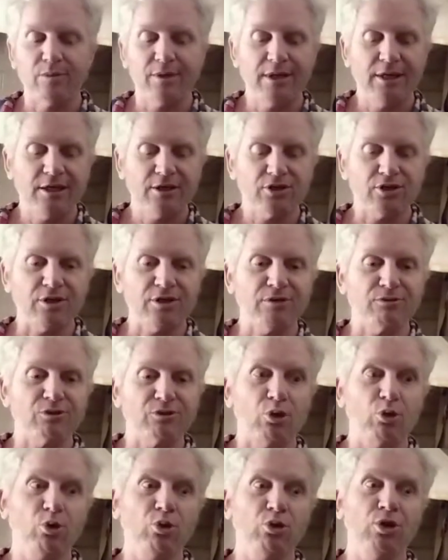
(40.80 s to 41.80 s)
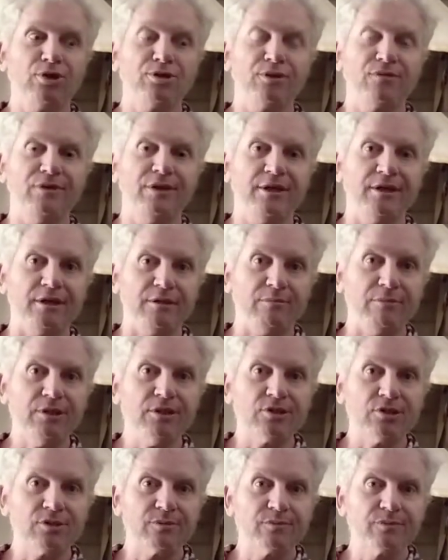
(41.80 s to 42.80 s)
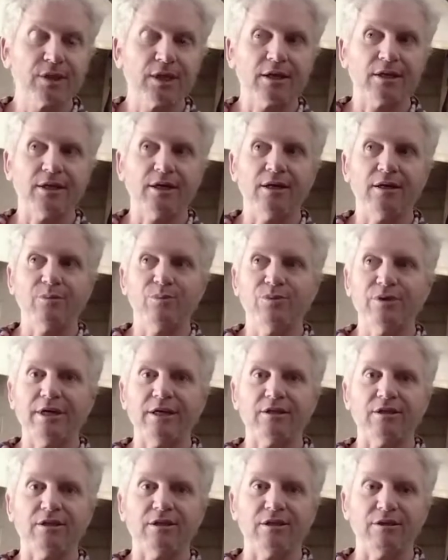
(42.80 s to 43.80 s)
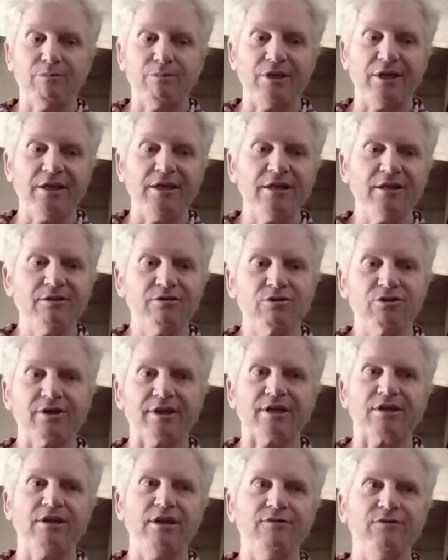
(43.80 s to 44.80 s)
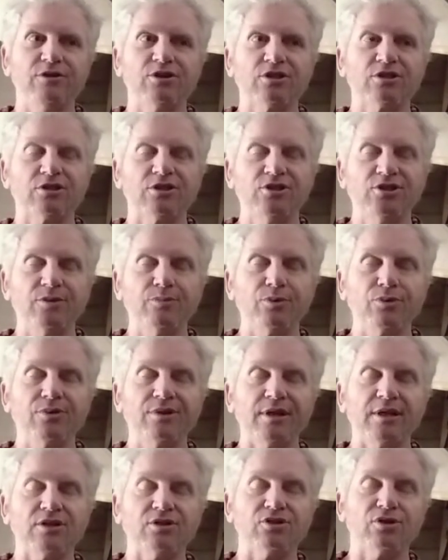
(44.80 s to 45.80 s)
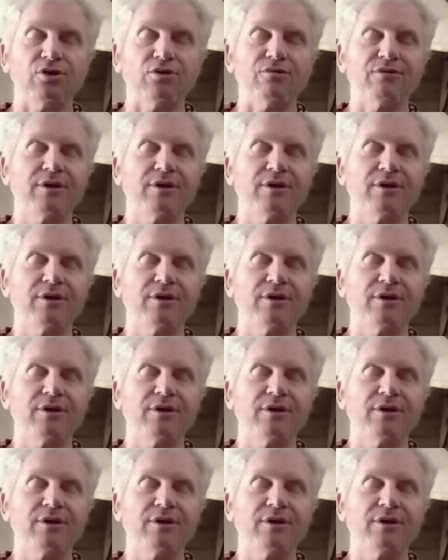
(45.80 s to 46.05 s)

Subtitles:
So there was a lot of hit and miss at the beginning, like even just the simple things of